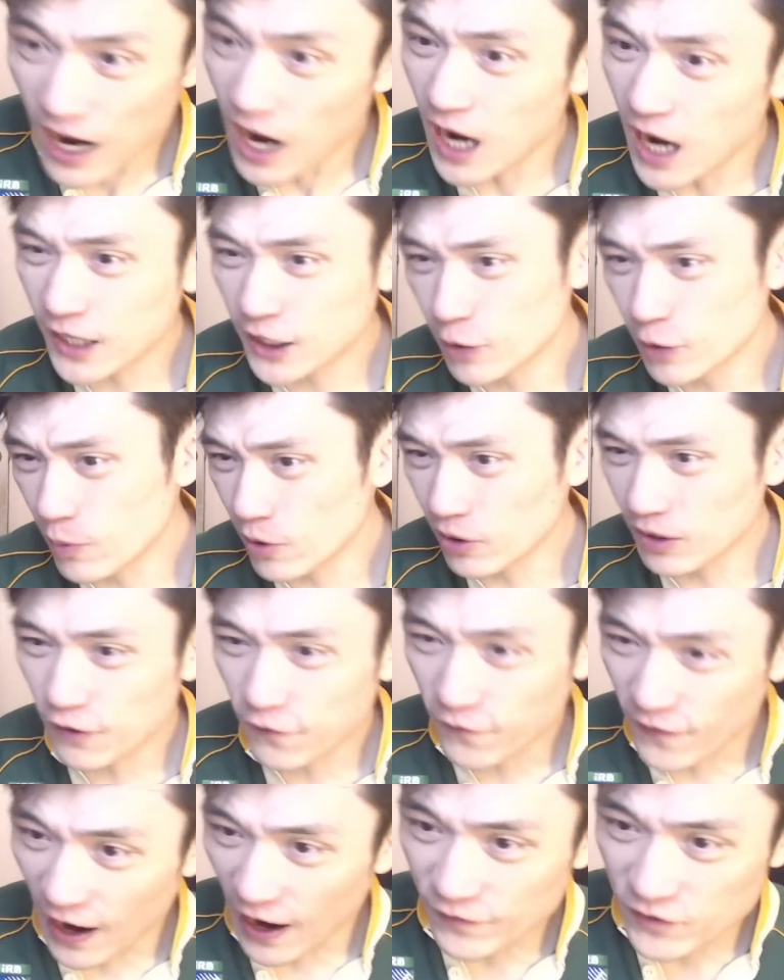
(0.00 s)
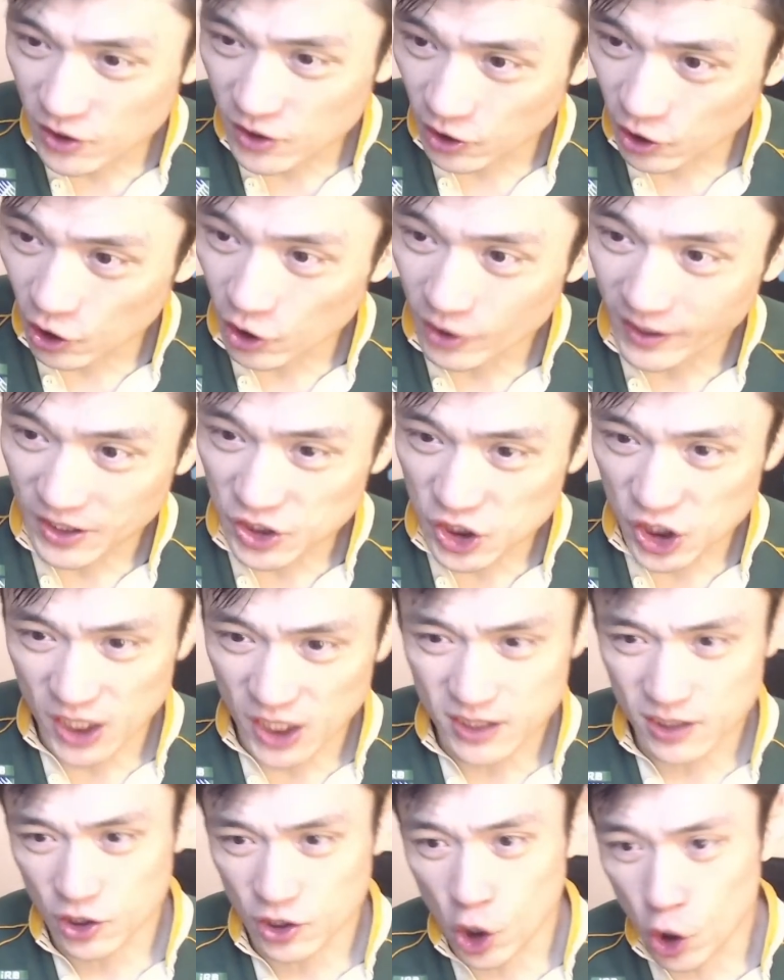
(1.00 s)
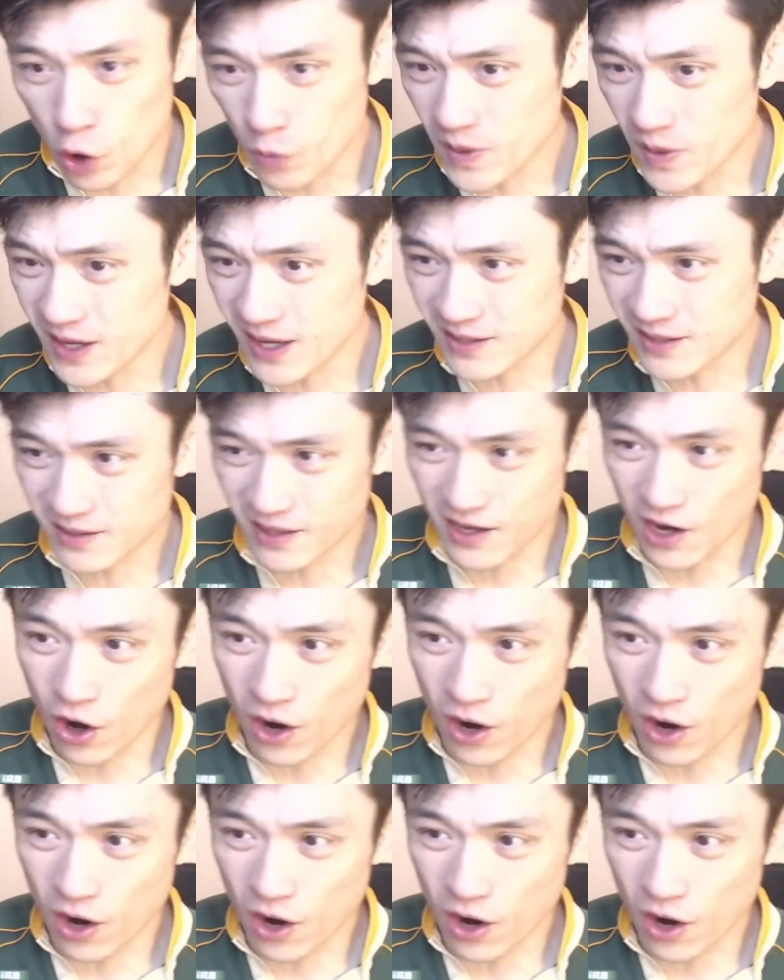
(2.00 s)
arguably Faf de Klerk and Cheslin Kobe is